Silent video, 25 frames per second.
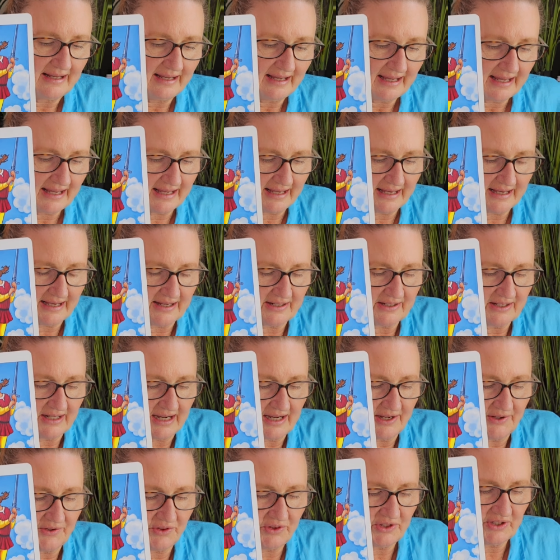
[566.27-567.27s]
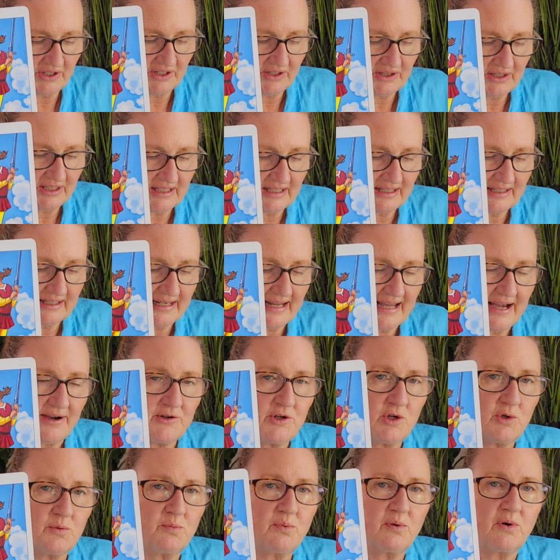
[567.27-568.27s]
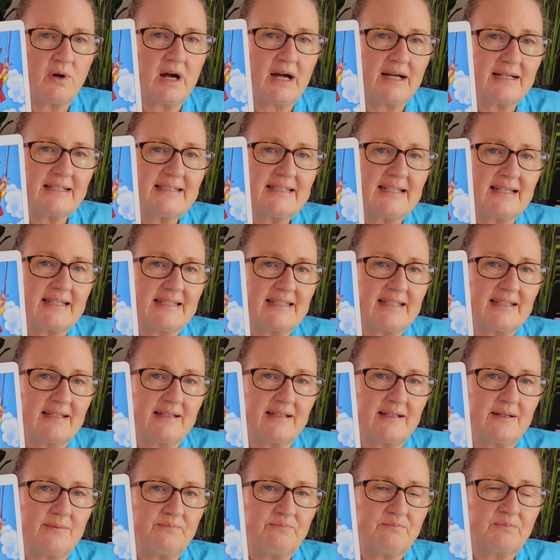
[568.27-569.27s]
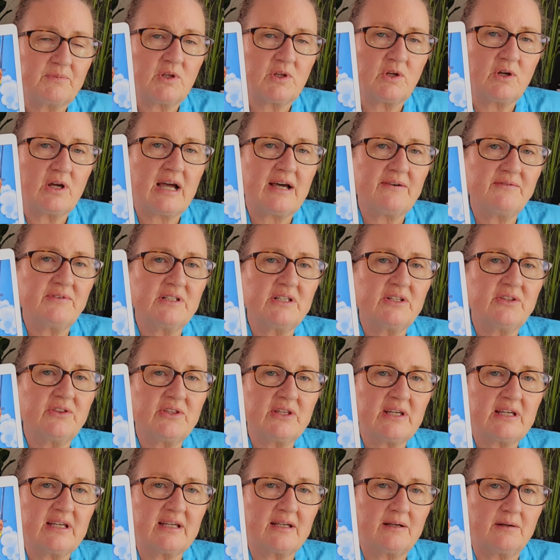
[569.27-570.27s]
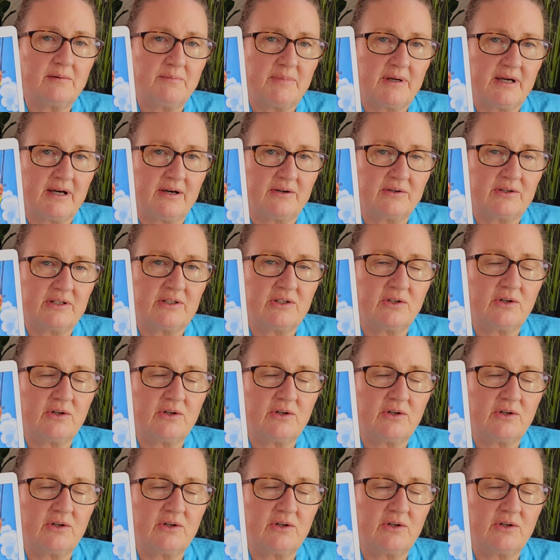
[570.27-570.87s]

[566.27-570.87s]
And I think that now you're processing it. You're having to think about it.